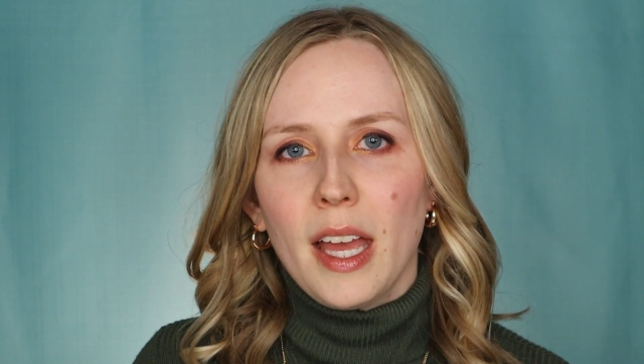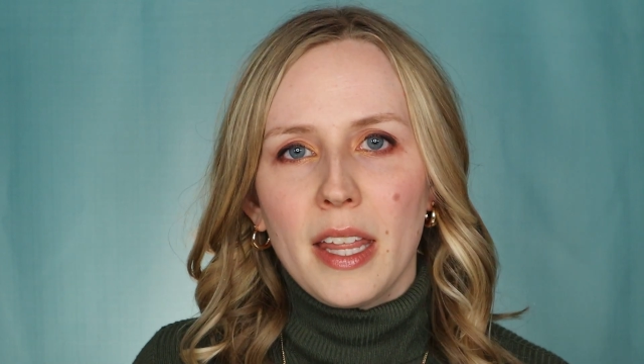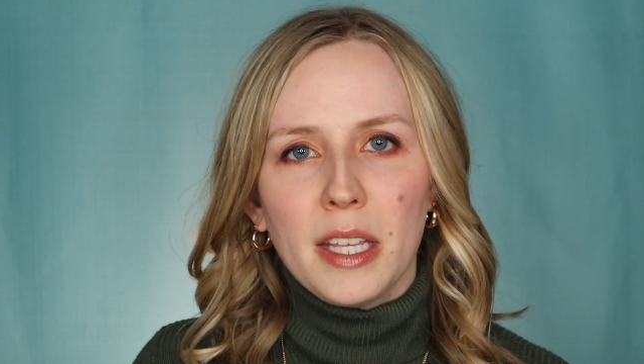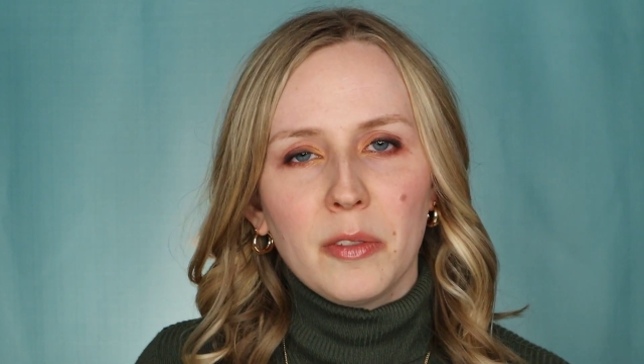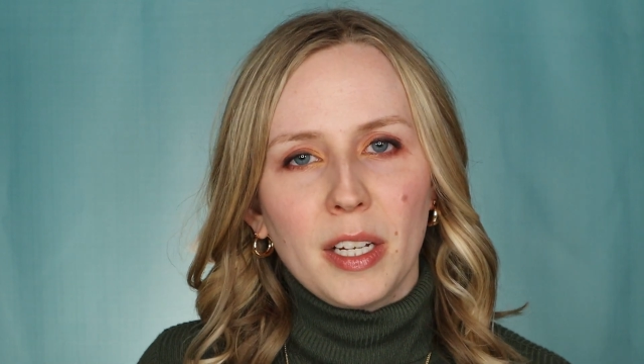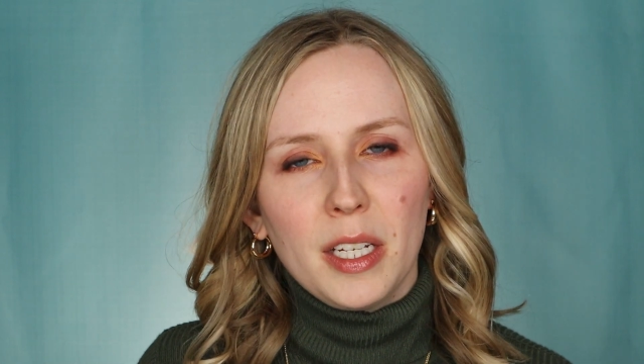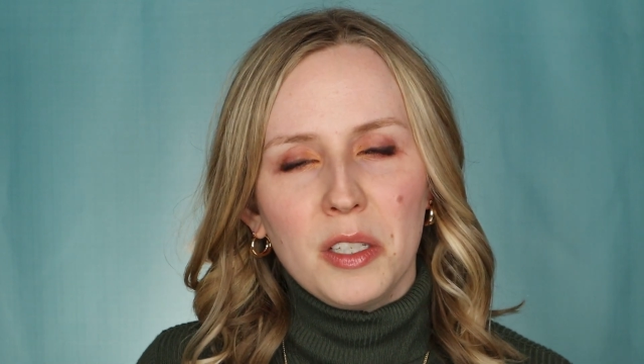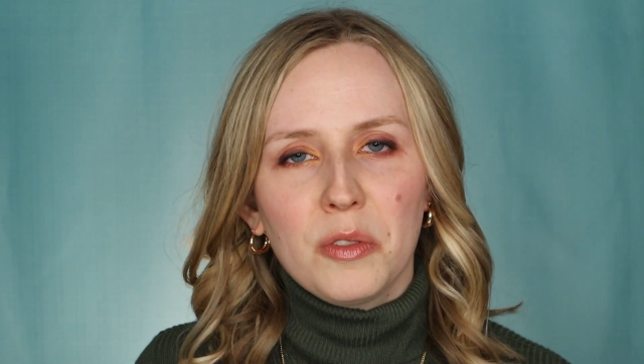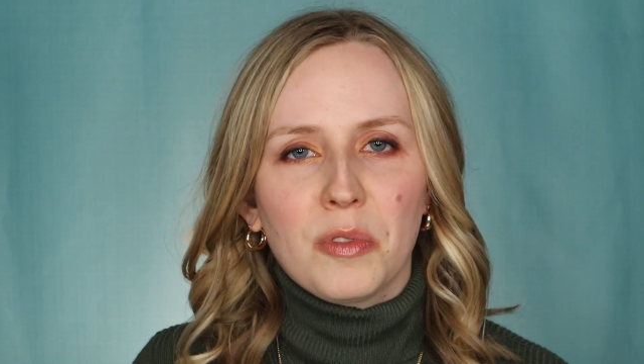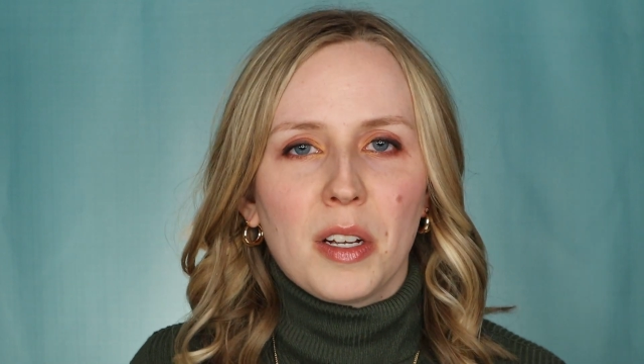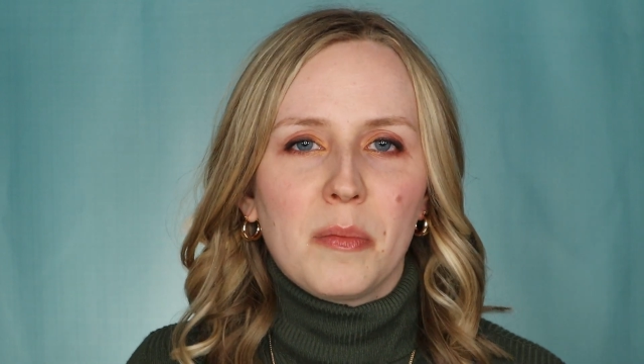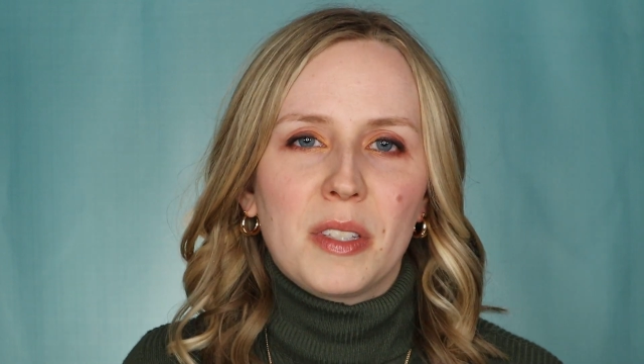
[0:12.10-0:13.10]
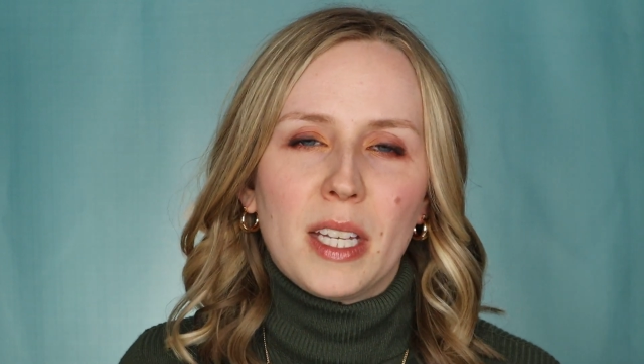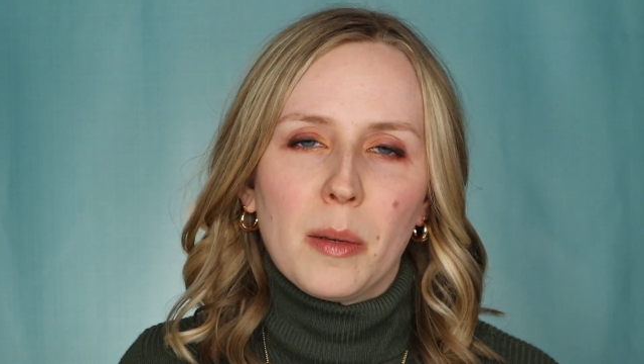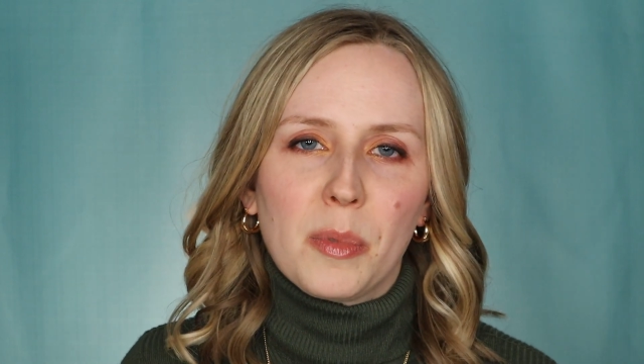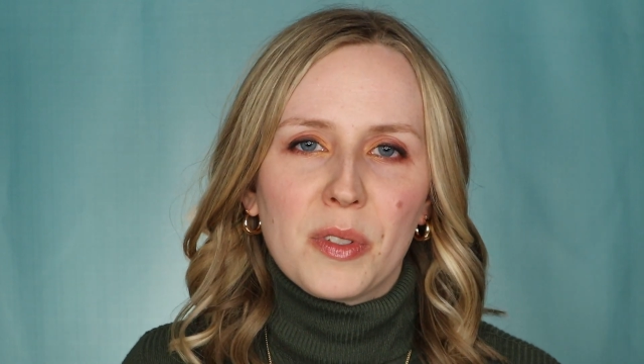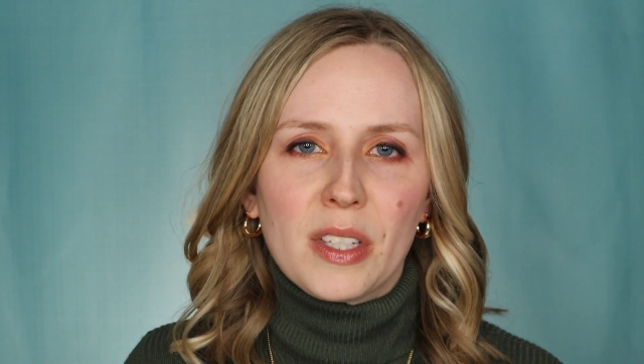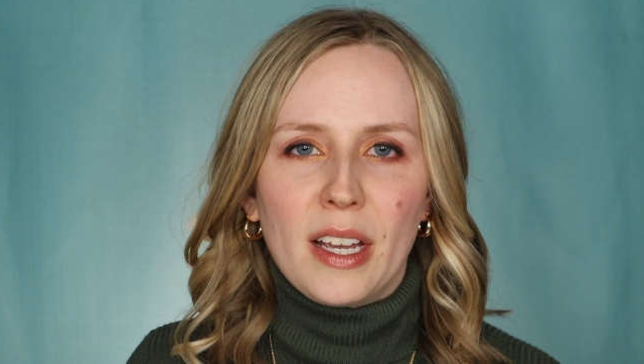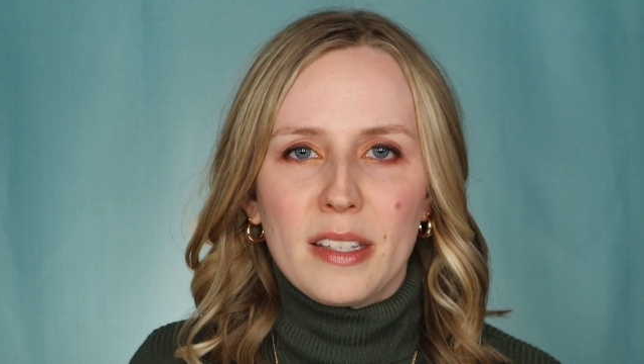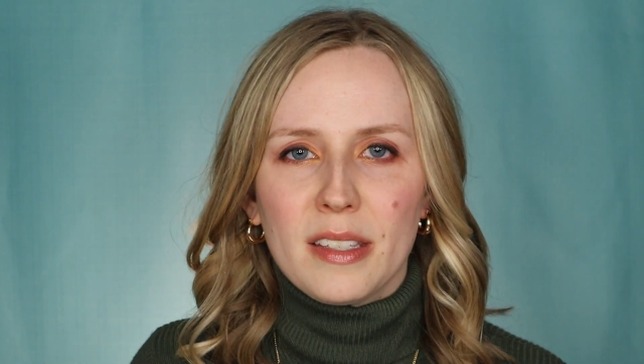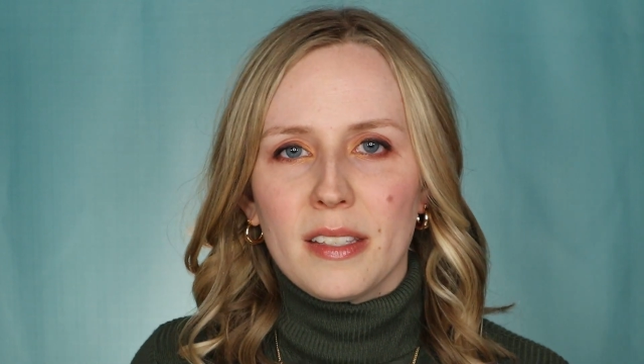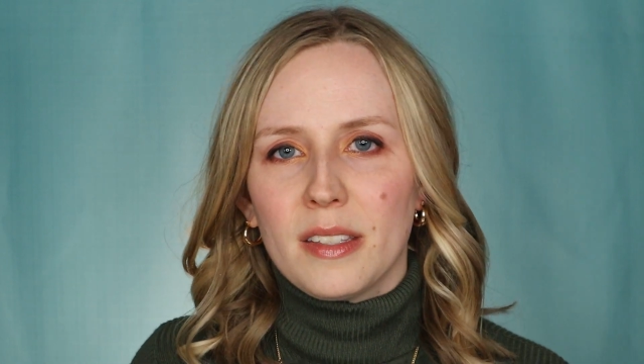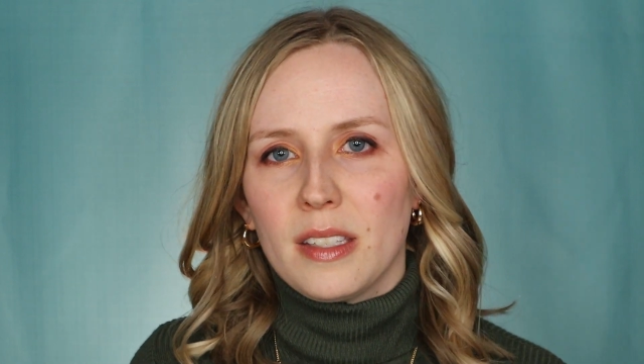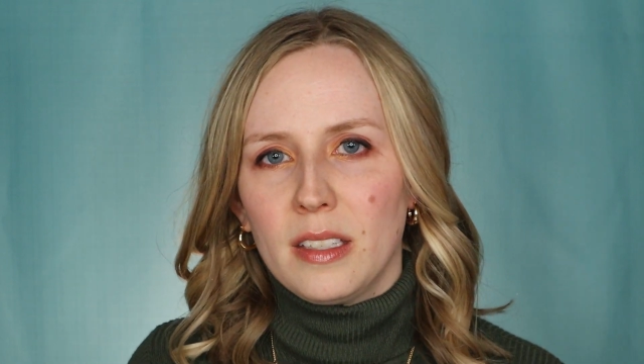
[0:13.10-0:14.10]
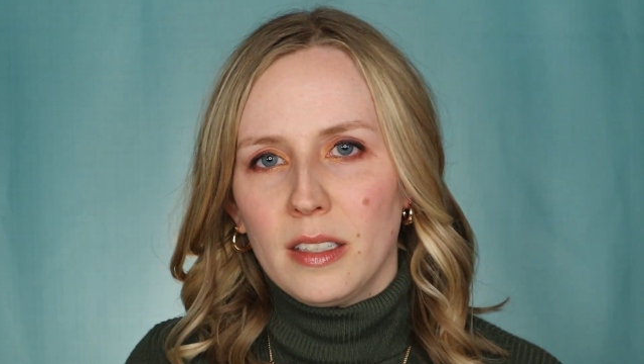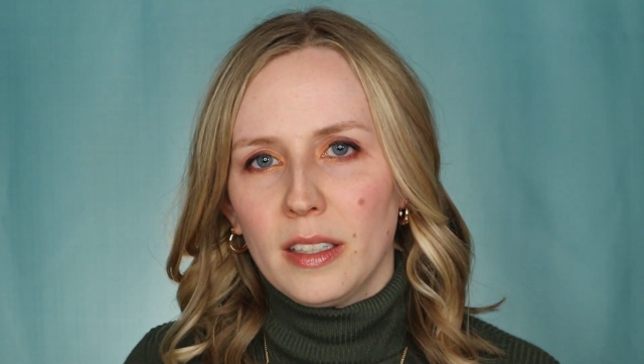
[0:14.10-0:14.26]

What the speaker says: and they range from sample sizes to